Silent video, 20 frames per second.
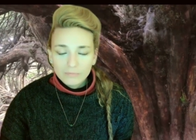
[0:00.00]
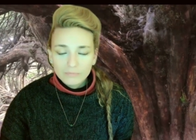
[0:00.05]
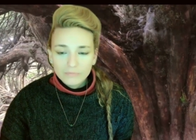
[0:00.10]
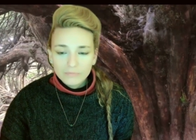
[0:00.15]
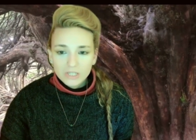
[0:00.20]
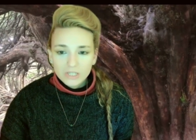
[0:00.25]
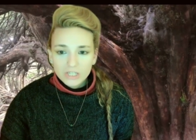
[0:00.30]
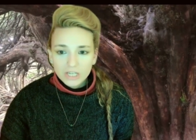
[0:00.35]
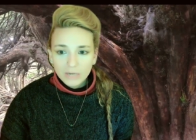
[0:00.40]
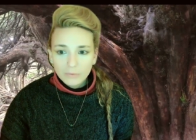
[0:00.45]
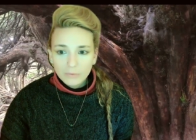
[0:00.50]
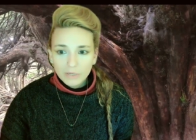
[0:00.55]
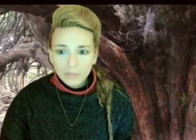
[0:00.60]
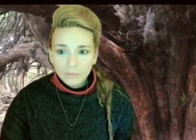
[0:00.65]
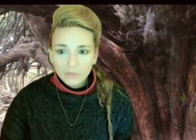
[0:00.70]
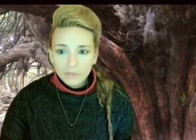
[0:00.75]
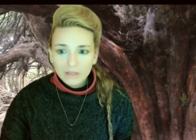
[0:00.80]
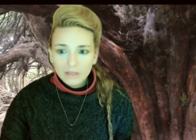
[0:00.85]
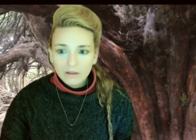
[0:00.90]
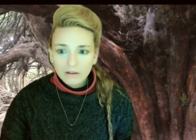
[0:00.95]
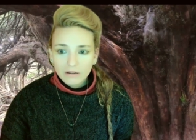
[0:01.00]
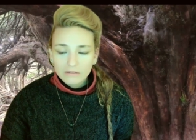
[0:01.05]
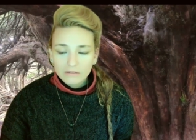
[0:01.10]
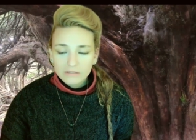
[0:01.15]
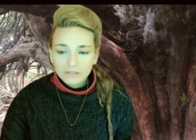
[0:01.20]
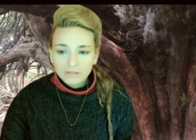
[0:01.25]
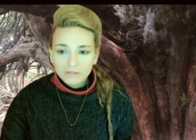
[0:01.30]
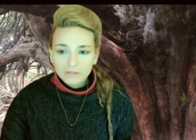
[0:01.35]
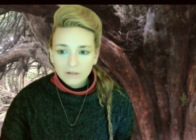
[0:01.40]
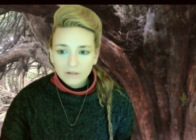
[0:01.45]
sharing with
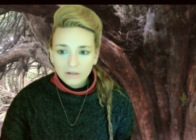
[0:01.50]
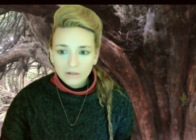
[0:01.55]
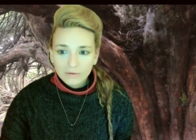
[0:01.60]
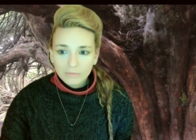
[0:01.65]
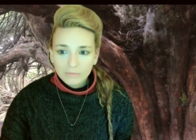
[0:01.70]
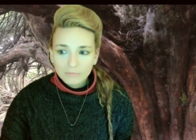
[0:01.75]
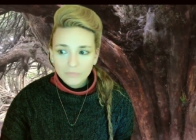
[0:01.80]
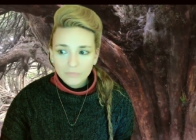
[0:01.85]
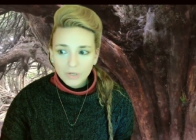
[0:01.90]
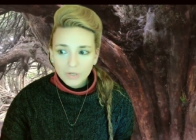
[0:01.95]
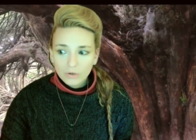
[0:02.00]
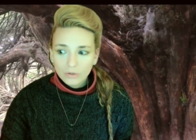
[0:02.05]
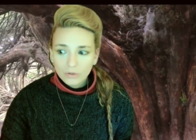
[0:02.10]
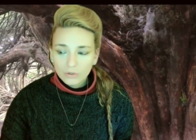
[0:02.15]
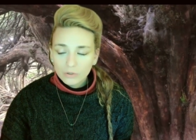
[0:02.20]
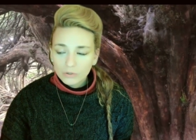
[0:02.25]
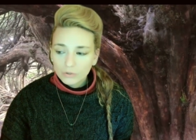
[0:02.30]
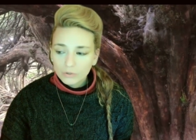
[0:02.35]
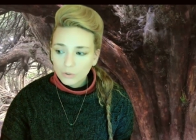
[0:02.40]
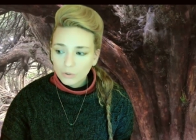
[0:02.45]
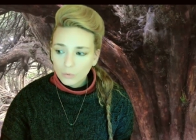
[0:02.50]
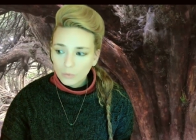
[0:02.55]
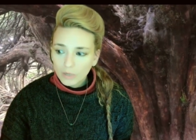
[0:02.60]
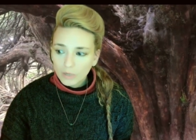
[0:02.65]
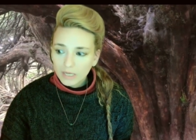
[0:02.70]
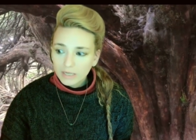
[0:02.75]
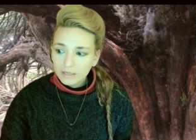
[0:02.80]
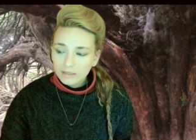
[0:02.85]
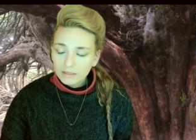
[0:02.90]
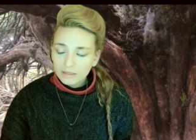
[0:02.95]
us her
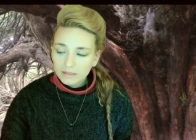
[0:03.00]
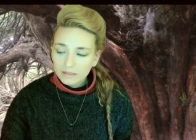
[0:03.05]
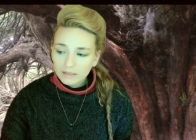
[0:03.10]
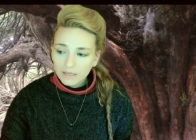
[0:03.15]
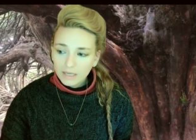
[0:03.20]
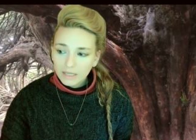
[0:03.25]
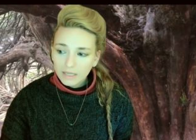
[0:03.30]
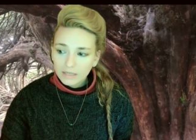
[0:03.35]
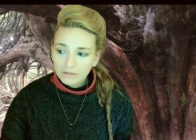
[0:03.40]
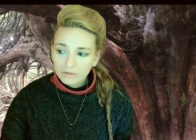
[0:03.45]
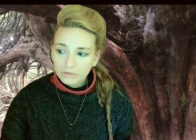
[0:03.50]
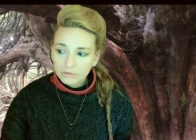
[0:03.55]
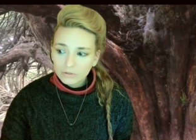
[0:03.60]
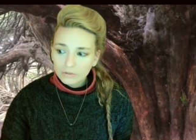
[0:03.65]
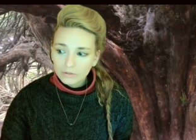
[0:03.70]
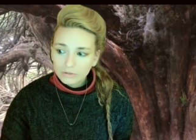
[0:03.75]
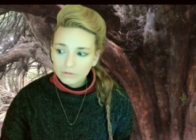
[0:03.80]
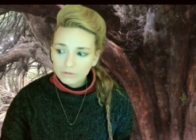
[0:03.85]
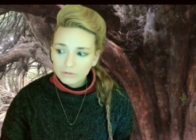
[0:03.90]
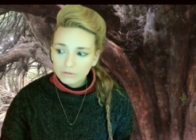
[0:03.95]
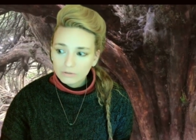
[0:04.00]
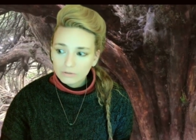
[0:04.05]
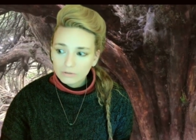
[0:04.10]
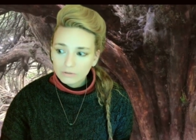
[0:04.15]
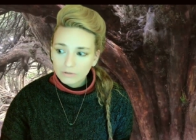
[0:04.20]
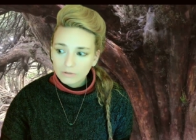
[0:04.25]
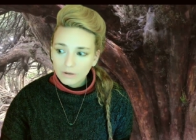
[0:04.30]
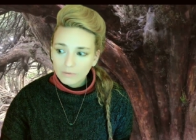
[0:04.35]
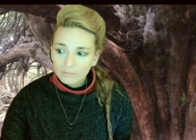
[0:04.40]
knowing and her